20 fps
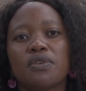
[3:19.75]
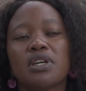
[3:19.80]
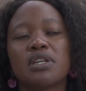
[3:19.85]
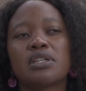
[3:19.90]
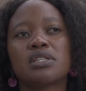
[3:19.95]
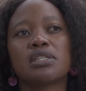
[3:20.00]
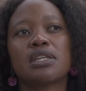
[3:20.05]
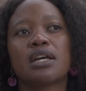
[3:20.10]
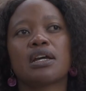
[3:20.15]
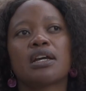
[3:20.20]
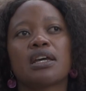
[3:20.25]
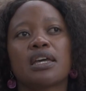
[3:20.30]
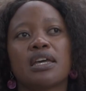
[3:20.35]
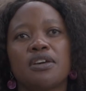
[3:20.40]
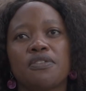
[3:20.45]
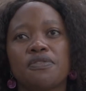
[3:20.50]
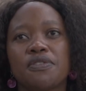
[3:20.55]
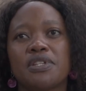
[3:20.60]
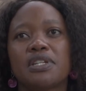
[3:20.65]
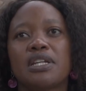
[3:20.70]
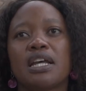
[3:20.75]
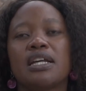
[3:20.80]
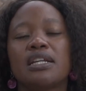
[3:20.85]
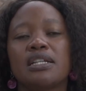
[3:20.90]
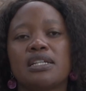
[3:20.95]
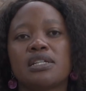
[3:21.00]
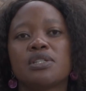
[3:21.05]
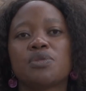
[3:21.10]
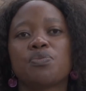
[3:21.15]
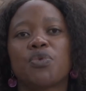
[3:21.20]
is the gift
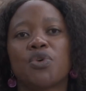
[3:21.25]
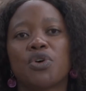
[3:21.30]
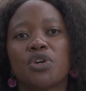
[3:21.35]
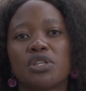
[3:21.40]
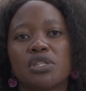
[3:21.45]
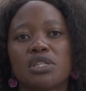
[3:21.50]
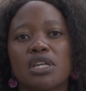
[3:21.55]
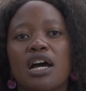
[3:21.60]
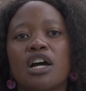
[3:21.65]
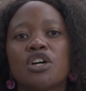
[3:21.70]
that these boys